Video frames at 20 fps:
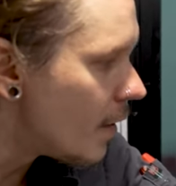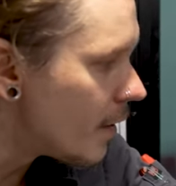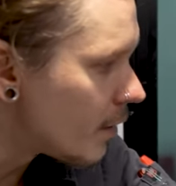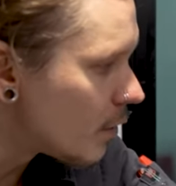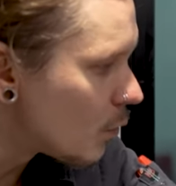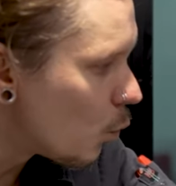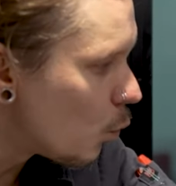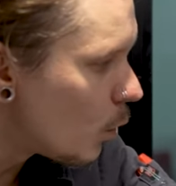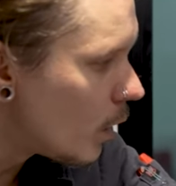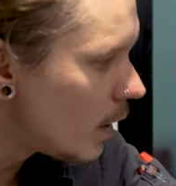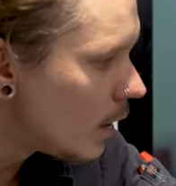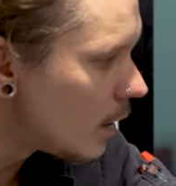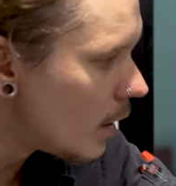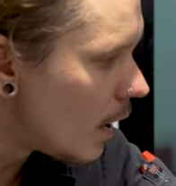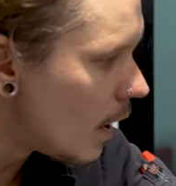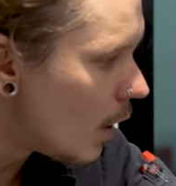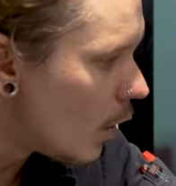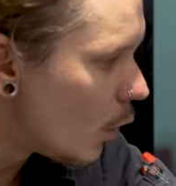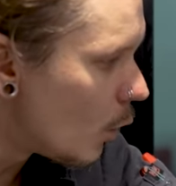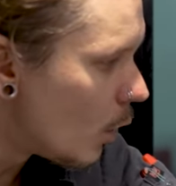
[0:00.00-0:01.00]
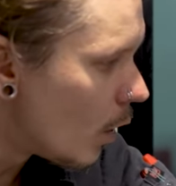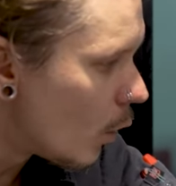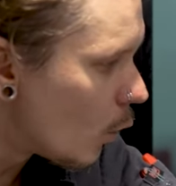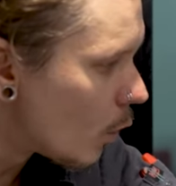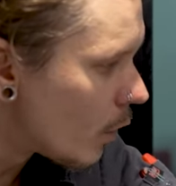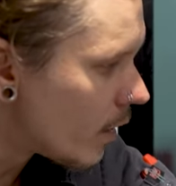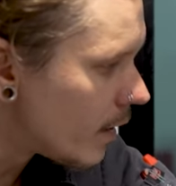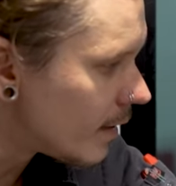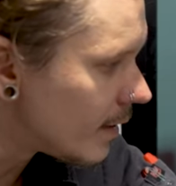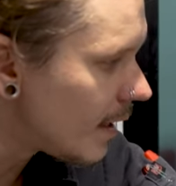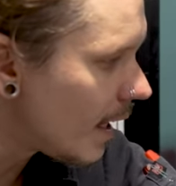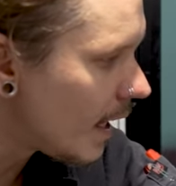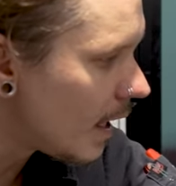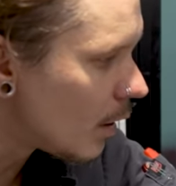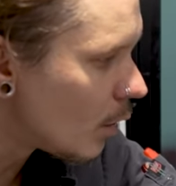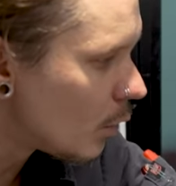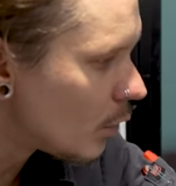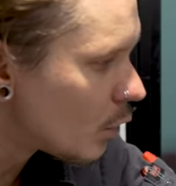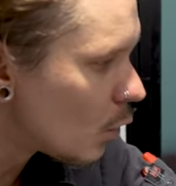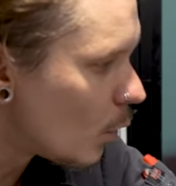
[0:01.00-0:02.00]
this window or this
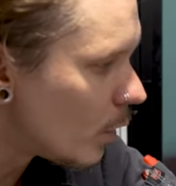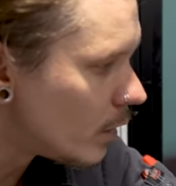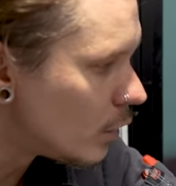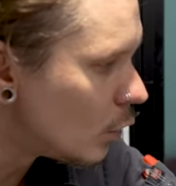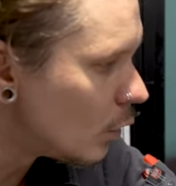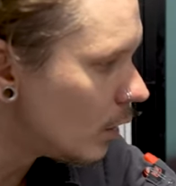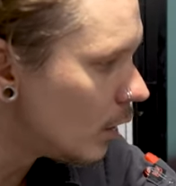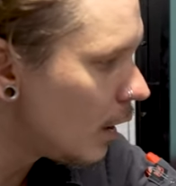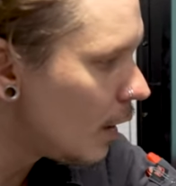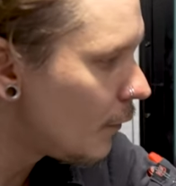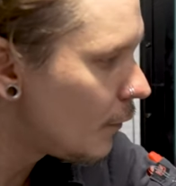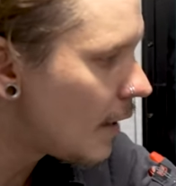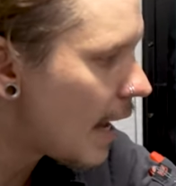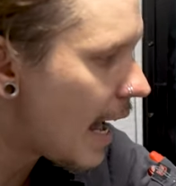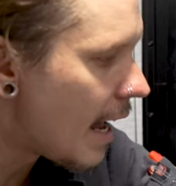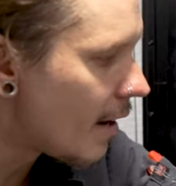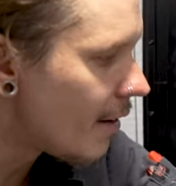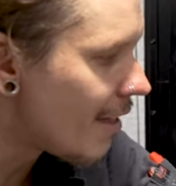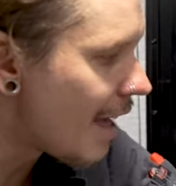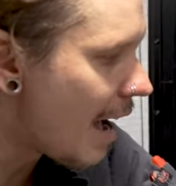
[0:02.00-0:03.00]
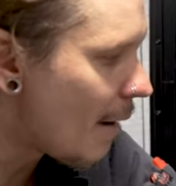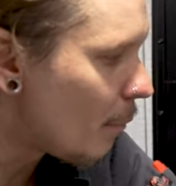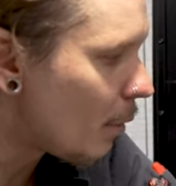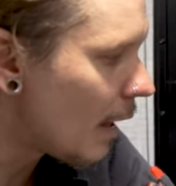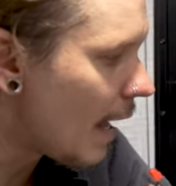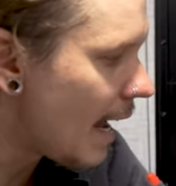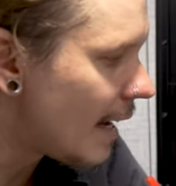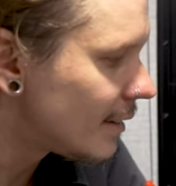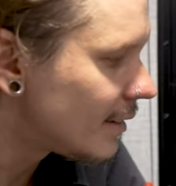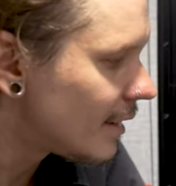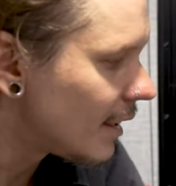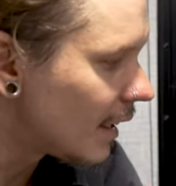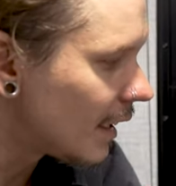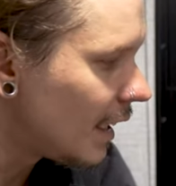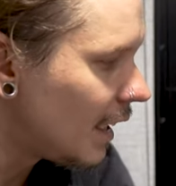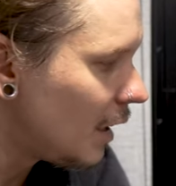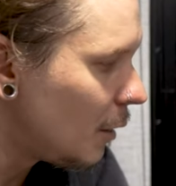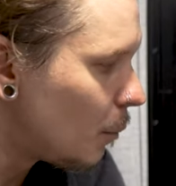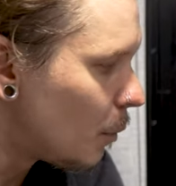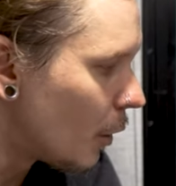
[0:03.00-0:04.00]
handle is going to lift out of that plastic
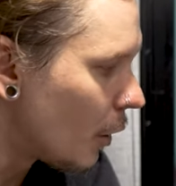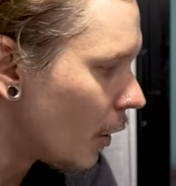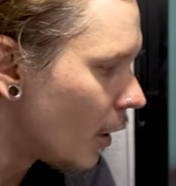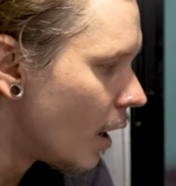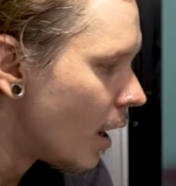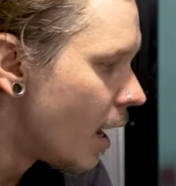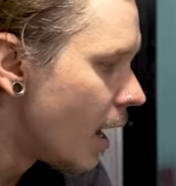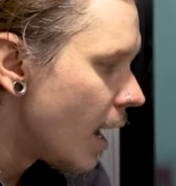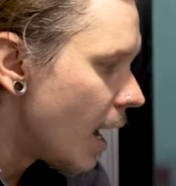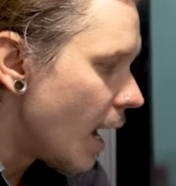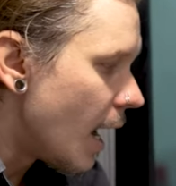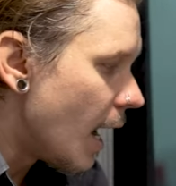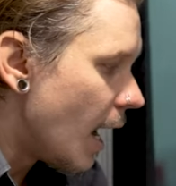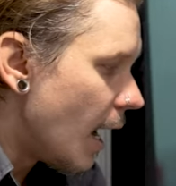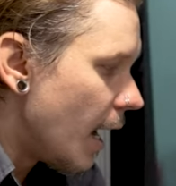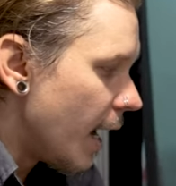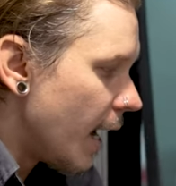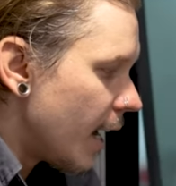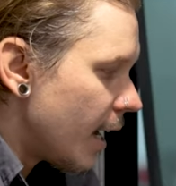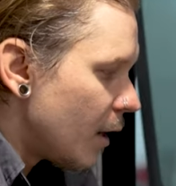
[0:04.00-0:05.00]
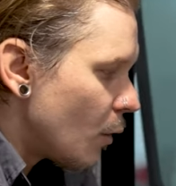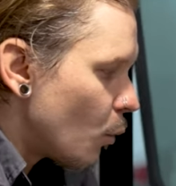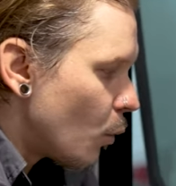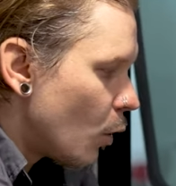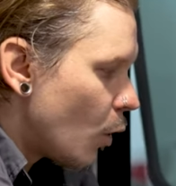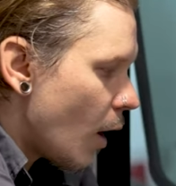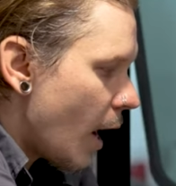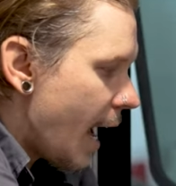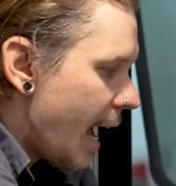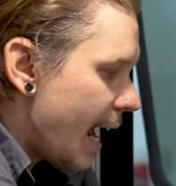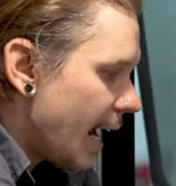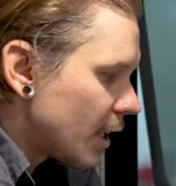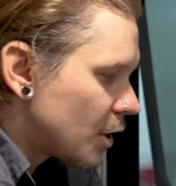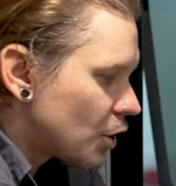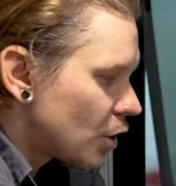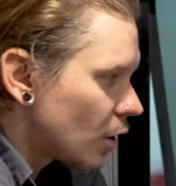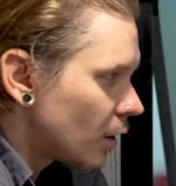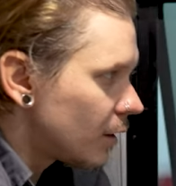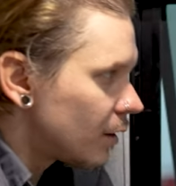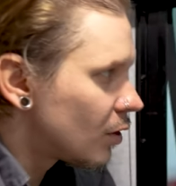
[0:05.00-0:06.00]
keeper uh, and it will
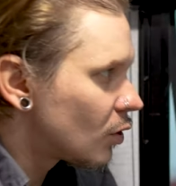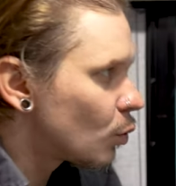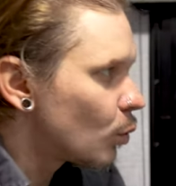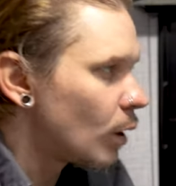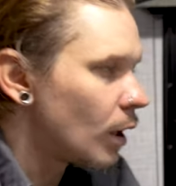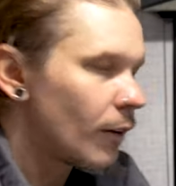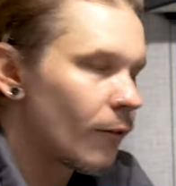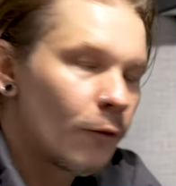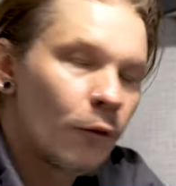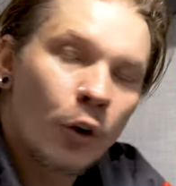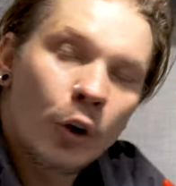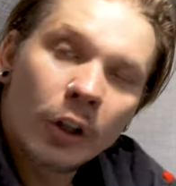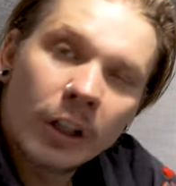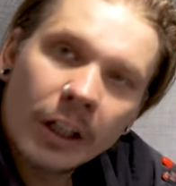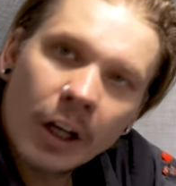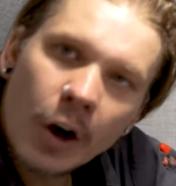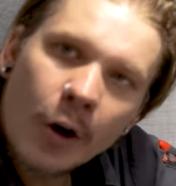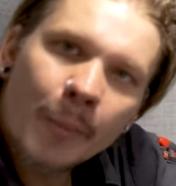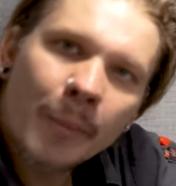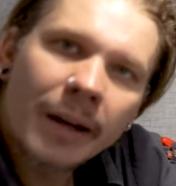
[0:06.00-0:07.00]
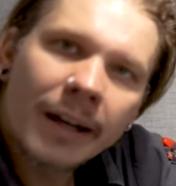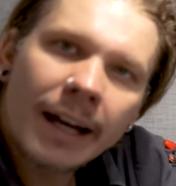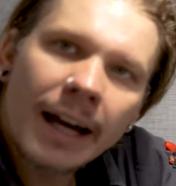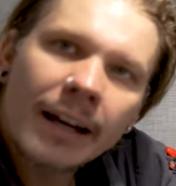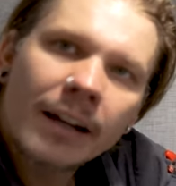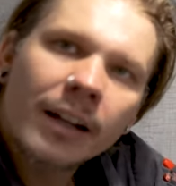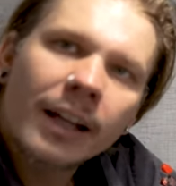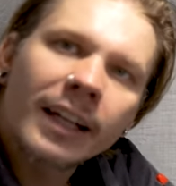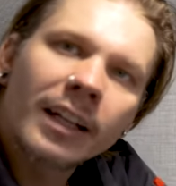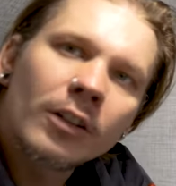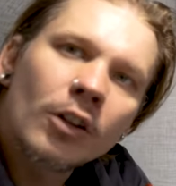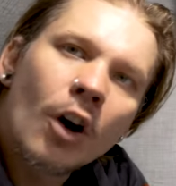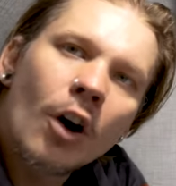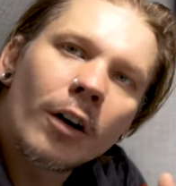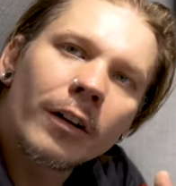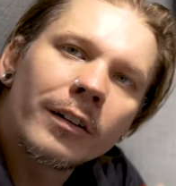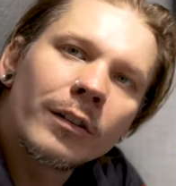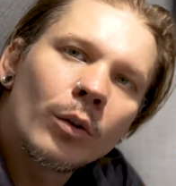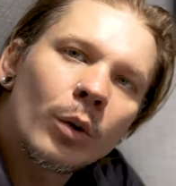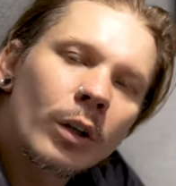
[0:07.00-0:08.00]
actually swing fully open kind of like a
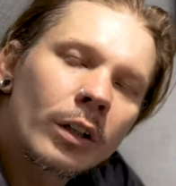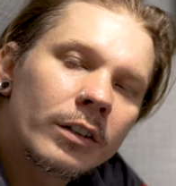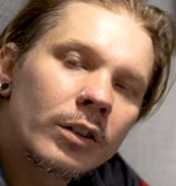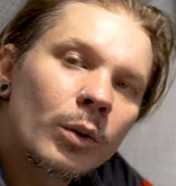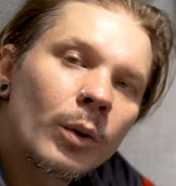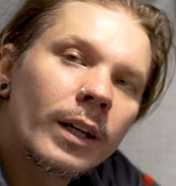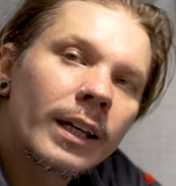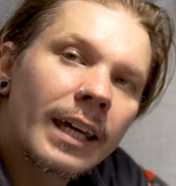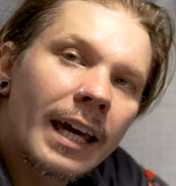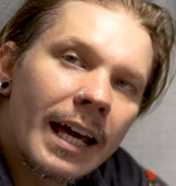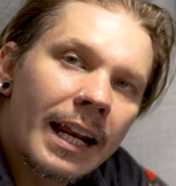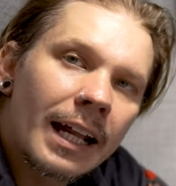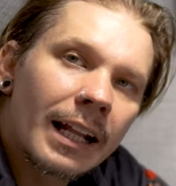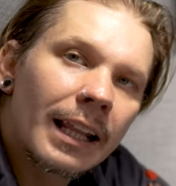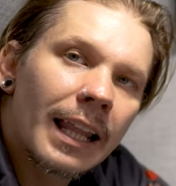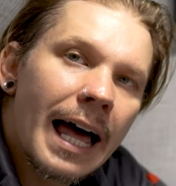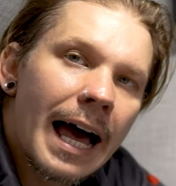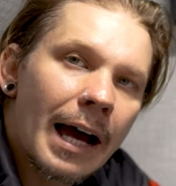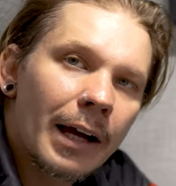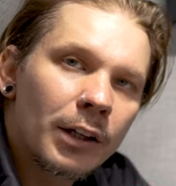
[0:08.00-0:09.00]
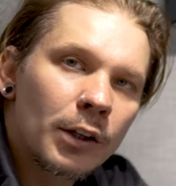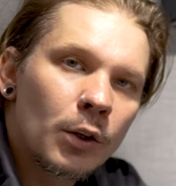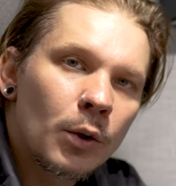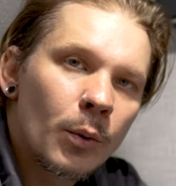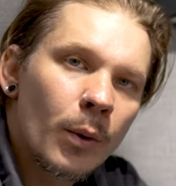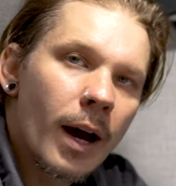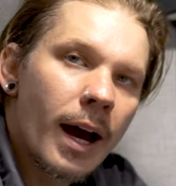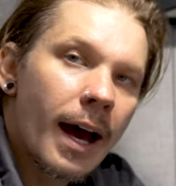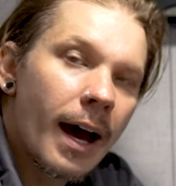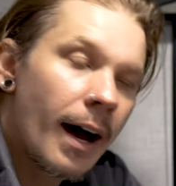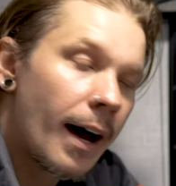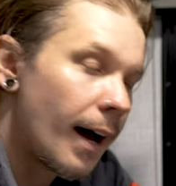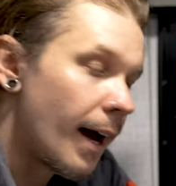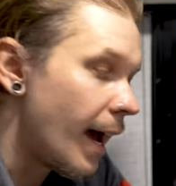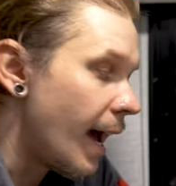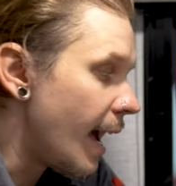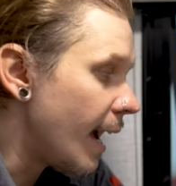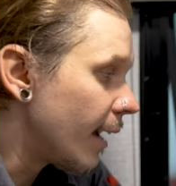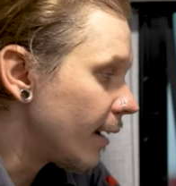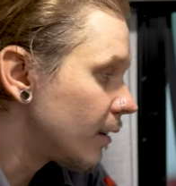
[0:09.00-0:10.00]
doggy door to again allow you
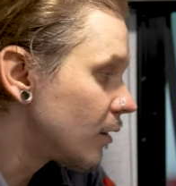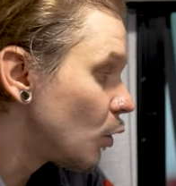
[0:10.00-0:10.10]
uh,